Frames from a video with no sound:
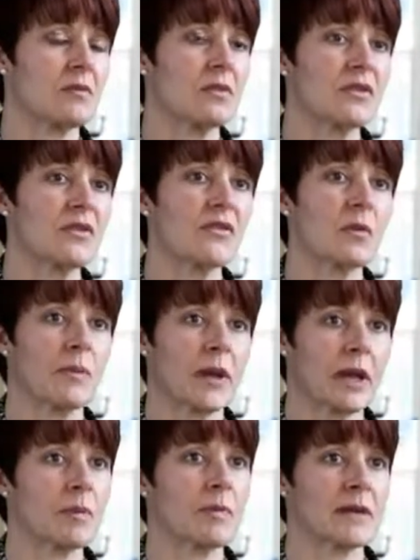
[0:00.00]
moving from
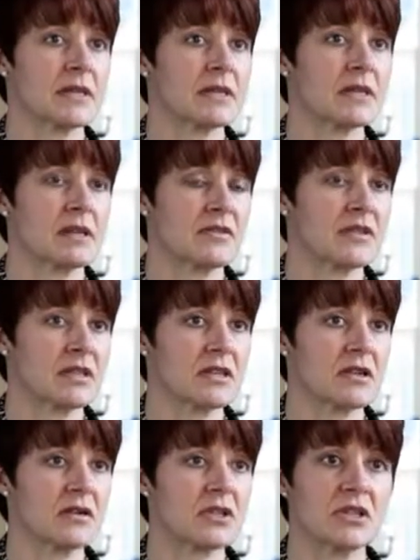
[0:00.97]
paper-based delivery
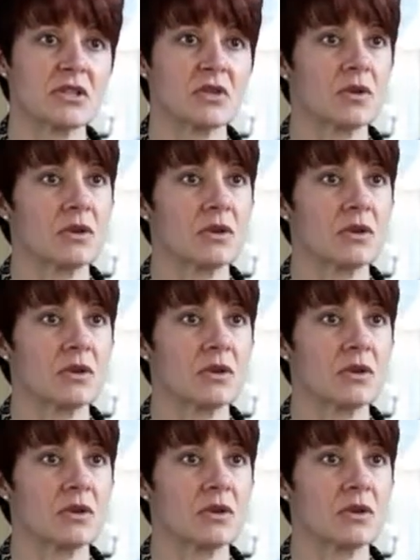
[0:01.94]
solutions to